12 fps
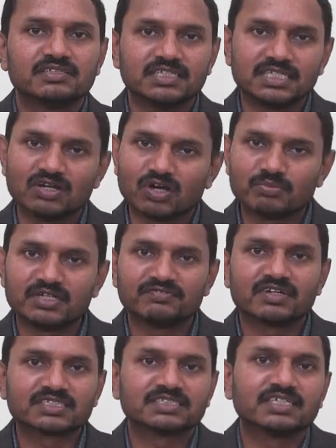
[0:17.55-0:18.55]
the government
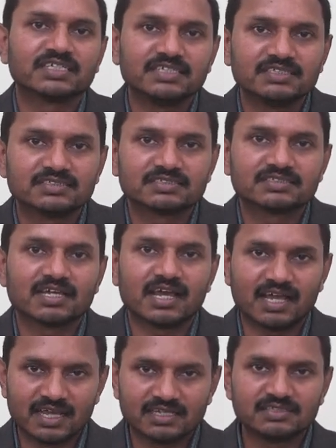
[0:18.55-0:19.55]
functionaries
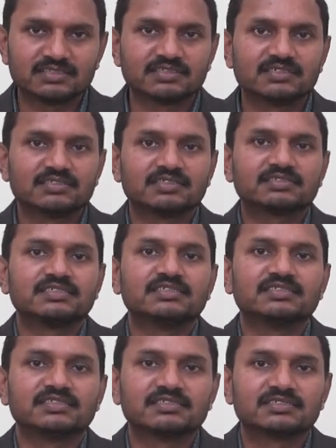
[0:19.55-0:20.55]
and the
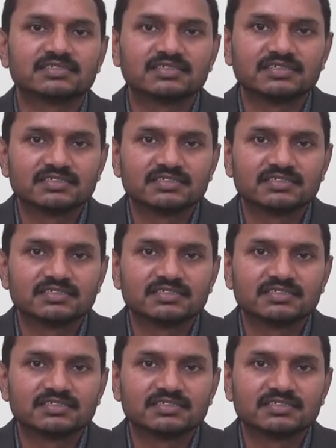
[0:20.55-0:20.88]
citizens